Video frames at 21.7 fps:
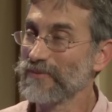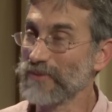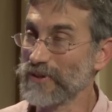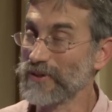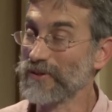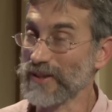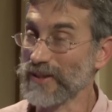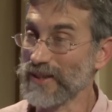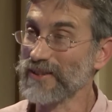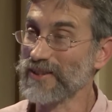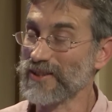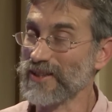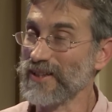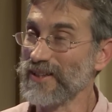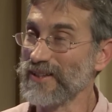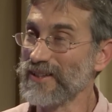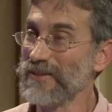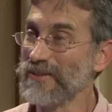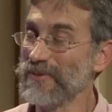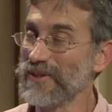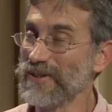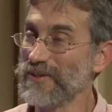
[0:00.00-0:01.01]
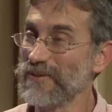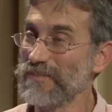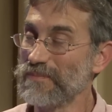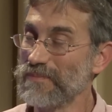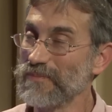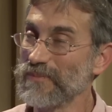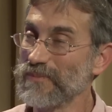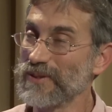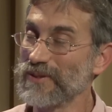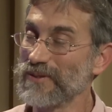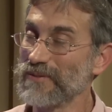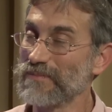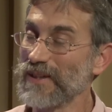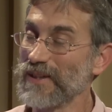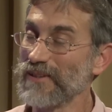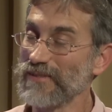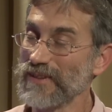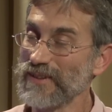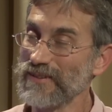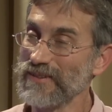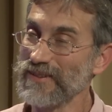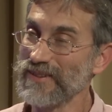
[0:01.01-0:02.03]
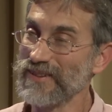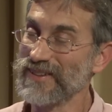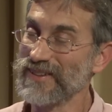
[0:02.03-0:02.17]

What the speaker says: Were your hands shaking when you found